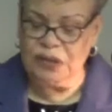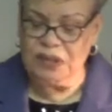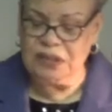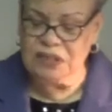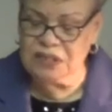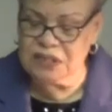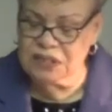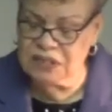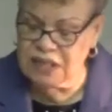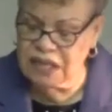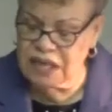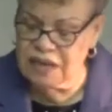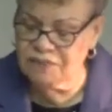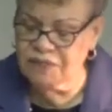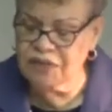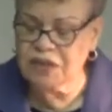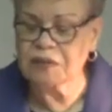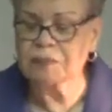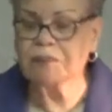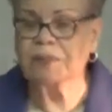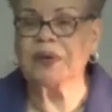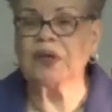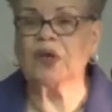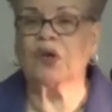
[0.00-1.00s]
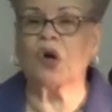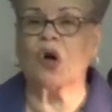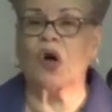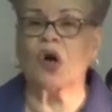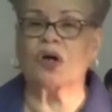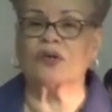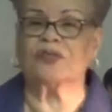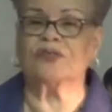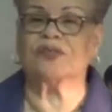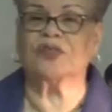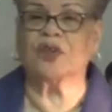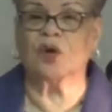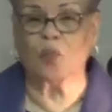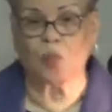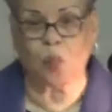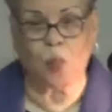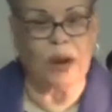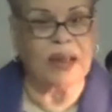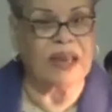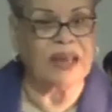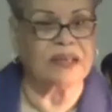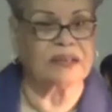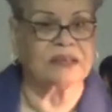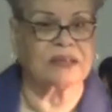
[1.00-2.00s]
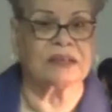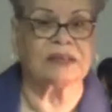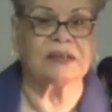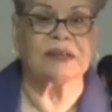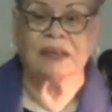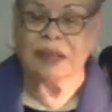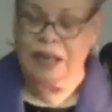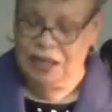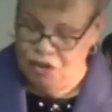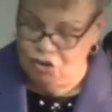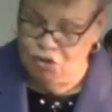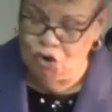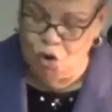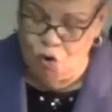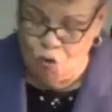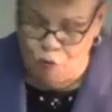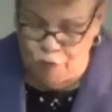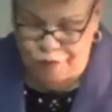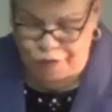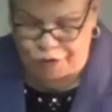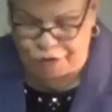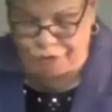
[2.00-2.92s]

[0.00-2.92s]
receive it because the wait is over.